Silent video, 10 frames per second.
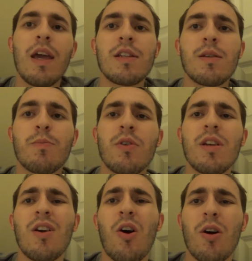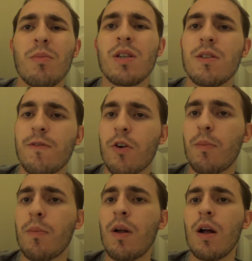It's a pretty harmless
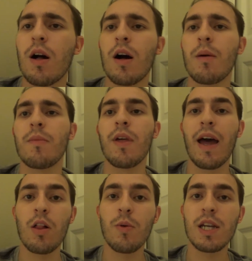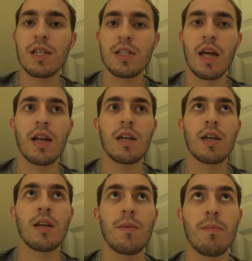film. The Halloween
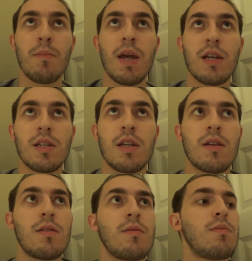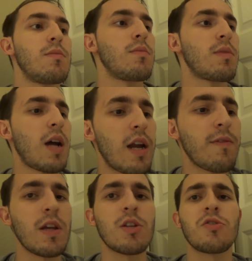aesthetic makes it kind
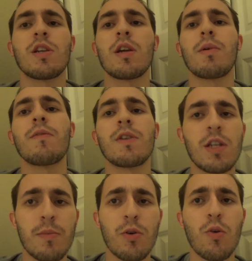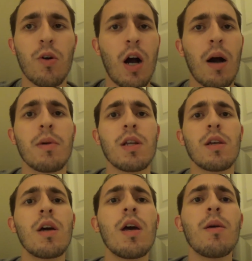of interesting above a typical
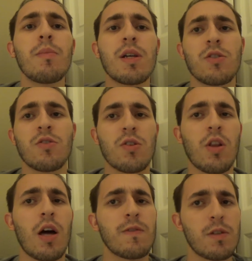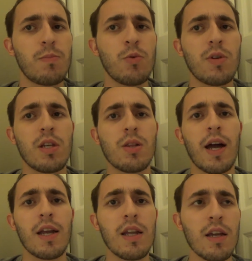comedy because there's a lot of spooky
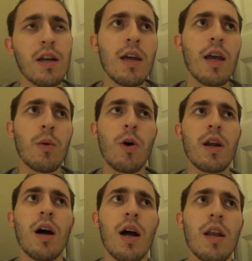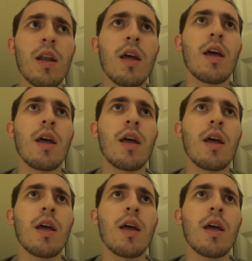lighting and whatnot.